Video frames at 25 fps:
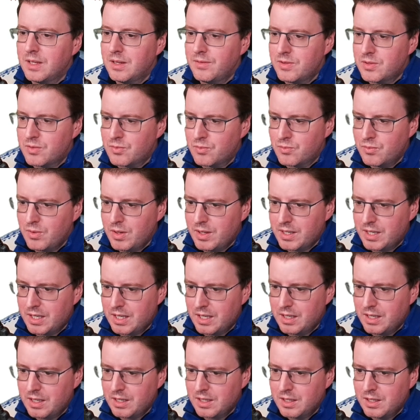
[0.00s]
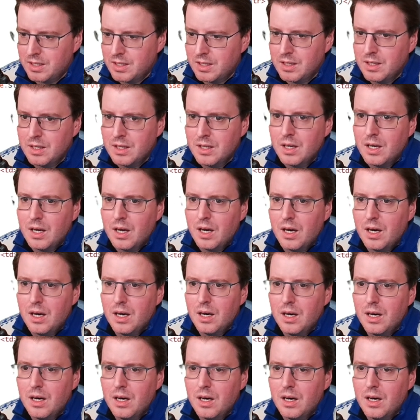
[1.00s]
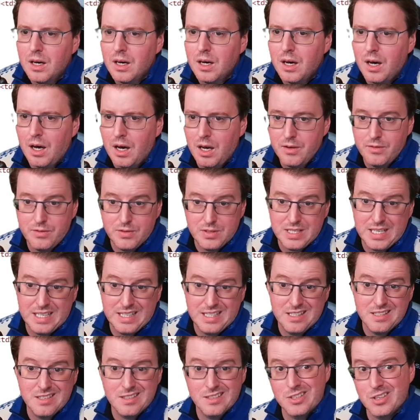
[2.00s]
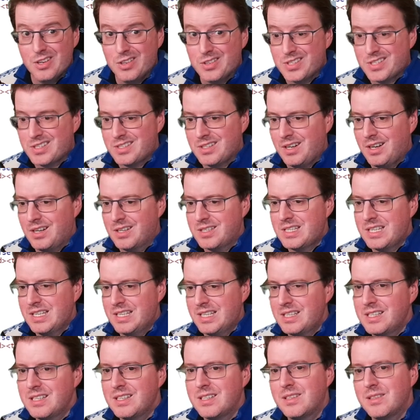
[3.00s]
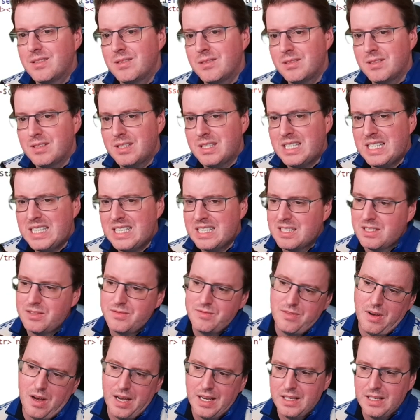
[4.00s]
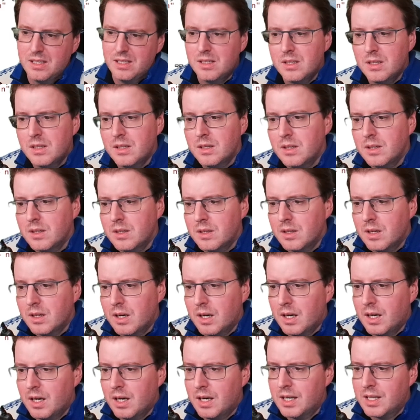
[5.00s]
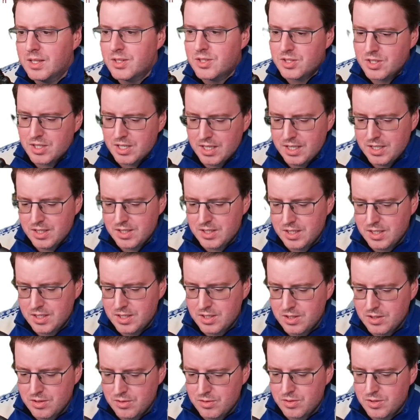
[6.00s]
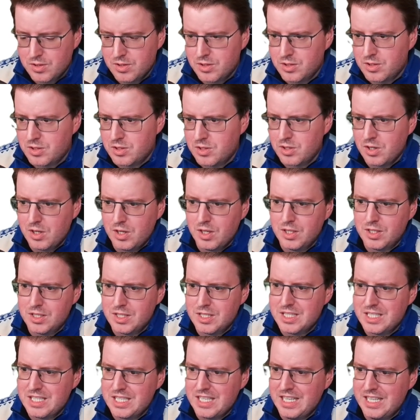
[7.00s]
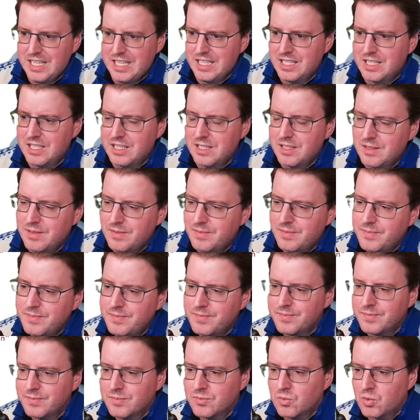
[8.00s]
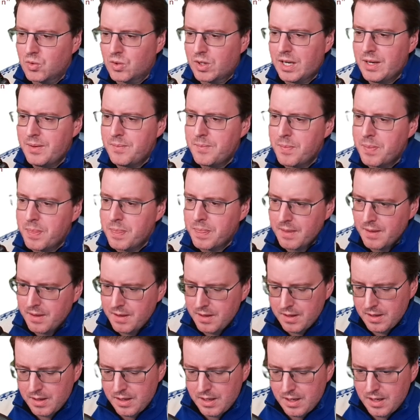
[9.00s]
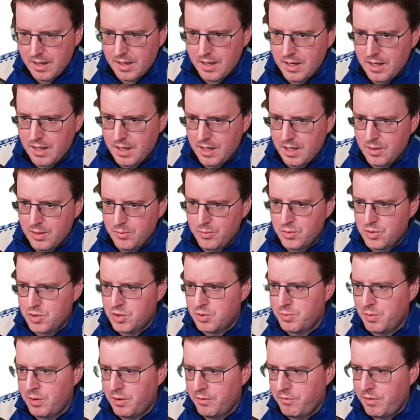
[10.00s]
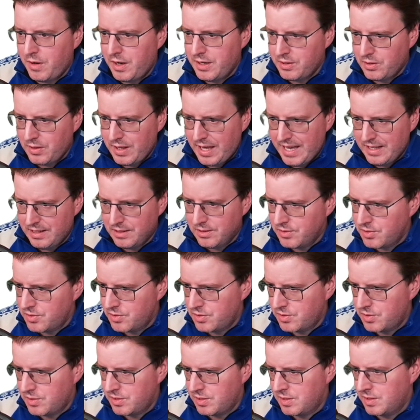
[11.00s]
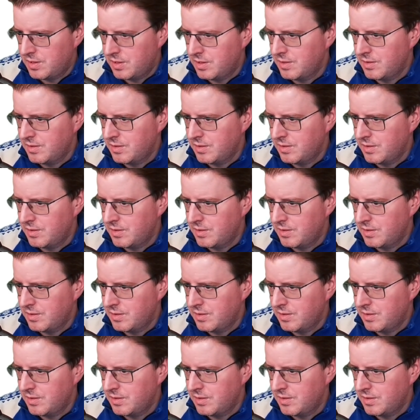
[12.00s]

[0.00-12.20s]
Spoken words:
if it's running, I've set this to .started. Yeah, that's fine. Let's change this to started. Okay. And we'll just put a final else